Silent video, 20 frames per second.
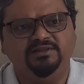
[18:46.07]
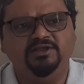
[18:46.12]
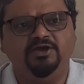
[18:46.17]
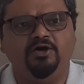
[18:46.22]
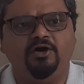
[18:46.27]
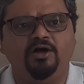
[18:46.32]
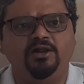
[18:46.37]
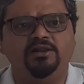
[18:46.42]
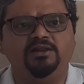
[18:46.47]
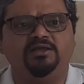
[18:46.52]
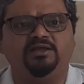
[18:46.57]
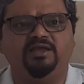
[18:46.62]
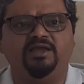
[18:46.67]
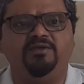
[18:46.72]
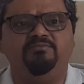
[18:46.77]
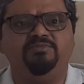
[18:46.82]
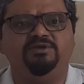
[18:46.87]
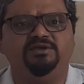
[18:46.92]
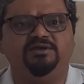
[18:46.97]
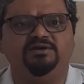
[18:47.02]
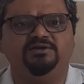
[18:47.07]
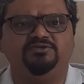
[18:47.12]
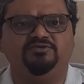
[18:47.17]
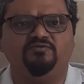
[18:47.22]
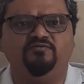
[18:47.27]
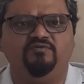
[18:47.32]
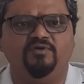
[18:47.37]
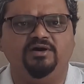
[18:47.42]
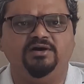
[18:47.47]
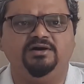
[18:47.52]
They all came here
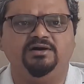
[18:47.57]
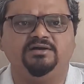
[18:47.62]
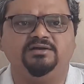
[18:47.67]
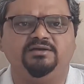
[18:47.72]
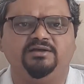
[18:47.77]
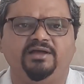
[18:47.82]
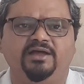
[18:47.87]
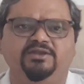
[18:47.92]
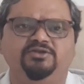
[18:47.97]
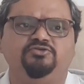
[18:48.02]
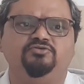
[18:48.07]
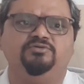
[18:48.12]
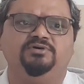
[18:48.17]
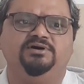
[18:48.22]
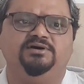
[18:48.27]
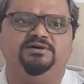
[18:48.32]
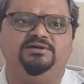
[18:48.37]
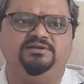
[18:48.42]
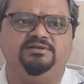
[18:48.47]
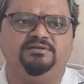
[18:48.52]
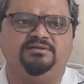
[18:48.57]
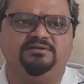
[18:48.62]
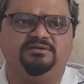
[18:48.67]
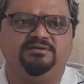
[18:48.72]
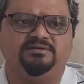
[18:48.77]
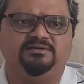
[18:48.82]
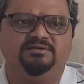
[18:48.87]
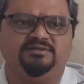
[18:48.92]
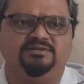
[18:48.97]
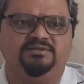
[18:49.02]
to work and to earn,
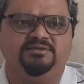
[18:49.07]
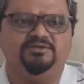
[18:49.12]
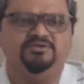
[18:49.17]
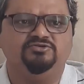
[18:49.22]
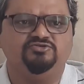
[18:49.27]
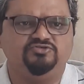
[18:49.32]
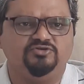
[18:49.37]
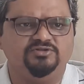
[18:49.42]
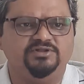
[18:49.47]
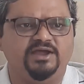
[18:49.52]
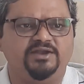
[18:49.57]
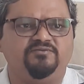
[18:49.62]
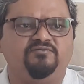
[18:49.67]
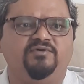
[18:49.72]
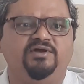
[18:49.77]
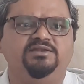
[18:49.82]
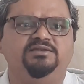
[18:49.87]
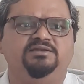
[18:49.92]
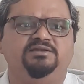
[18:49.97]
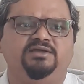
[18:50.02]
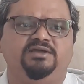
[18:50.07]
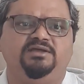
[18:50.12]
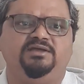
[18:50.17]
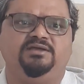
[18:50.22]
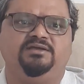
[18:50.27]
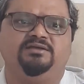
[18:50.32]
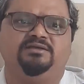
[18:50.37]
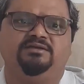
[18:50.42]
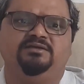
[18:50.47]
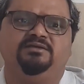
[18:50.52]
so that one
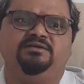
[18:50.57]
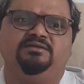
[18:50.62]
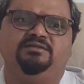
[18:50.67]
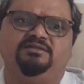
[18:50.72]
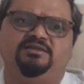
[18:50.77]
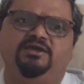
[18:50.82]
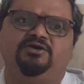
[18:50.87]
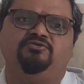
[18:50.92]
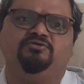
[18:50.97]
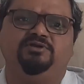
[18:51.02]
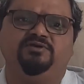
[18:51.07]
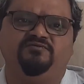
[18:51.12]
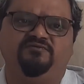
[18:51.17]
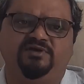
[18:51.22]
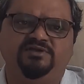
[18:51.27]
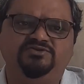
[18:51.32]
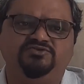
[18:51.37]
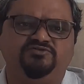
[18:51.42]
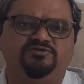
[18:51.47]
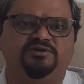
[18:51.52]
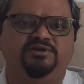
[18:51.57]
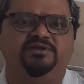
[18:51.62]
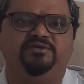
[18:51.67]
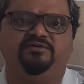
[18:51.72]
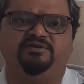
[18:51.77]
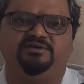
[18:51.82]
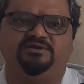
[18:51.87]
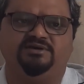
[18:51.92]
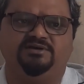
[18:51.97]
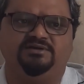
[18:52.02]
day they could eventually
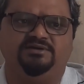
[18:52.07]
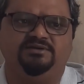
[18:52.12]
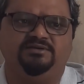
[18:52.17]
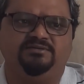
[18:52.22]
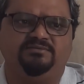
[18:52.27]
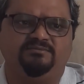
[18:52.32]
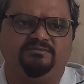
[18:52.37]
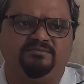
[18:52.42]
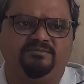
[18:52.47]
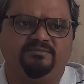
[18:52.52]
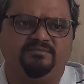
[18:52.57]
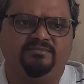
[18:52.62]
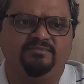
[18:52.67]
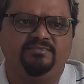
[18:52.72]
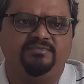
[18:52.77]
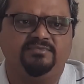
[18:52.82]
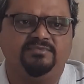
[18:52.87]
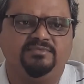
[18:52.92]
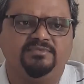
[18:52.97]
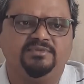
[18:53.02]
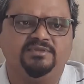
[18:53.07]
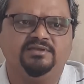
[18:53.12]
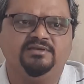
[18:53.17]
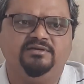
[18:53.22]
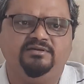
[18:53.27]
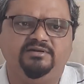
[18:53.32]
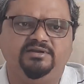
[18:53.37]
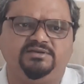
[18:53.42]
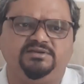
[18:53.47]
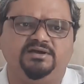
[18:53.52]
return.
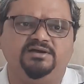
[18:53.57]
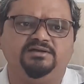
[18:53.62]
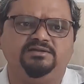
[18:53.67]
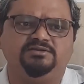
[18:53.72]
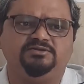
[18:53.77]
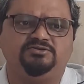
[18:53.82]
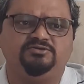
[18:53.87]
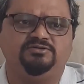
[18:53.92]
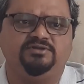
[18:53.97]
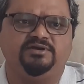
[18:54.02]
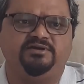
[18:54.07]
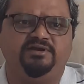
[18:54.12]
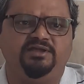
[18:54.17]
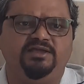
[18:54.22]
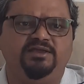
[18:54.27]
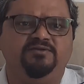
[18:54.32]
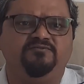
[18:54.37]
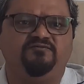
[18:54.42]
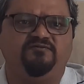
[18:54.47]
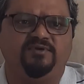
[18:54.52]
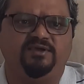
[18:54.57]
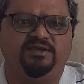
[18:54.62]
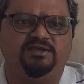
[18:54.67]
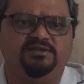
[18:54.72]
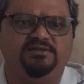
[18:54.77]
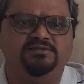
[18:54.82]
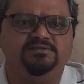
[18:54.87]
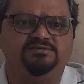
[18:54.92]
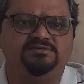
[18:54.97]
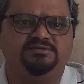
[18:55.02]
Return to the green
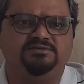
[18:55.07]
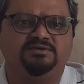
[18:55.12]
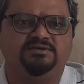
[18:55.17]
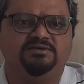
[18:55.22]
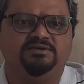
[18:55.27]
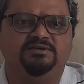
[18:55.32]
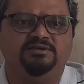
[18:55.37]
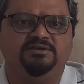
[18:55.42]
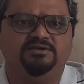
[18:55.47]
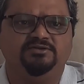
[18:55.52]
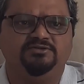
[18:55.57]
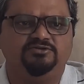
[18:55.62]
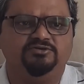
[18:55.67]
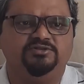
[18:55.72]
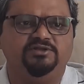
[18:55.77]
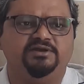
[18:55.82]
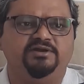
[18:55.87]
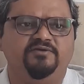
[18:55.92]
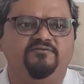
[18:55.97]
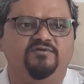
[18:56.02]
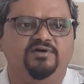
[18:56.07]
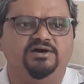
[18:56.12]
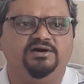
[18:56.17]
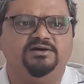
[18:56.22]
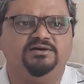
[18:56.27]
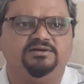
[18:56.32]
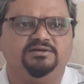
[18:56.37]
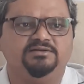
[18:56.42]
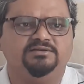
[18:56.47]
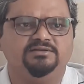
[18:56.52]
fields, to the
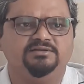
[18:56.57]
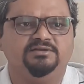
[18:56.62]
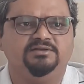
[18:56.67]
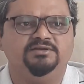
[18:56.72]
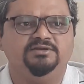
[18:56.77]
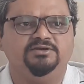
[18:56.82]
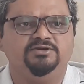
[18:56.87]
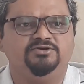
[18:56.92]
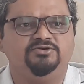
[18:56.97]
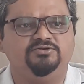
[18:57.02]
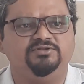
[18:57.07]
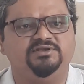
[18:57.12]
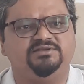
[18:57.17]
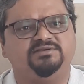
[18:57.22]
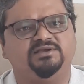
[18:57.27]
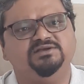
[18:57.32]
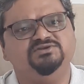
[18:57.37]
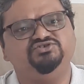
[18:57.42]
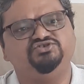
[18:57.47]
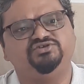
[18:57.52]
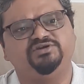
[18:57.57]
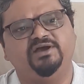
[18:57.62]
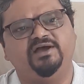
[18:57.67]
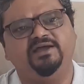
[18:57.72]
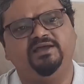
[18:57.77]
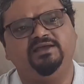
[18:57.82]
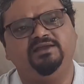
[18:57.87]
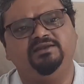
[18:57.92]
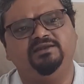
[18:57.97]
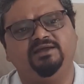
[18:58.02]
river, to the
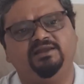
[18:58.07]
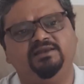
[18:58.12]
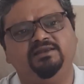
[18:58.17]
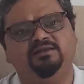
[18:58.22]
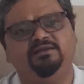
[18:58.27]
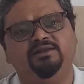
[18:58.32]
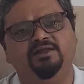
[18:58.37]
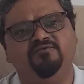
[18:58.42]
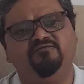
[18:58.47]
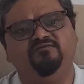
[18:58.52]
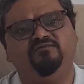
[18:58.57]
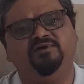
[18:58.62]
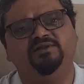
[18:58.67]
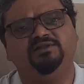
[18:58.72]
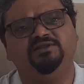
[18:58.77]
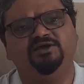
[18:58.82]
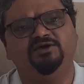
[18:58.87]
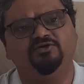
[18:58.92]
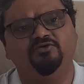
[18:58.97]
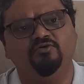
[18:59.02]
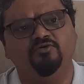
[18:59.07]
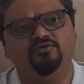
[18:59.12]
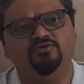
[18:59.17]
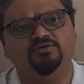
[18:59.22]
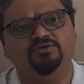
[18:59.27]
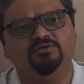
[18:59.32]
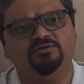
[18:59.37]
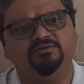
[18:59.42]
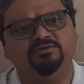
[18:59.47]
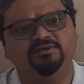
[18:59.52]
sunshine and live with their
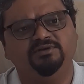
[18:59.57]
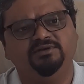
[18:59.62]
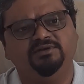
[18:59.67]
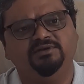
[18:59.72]
own.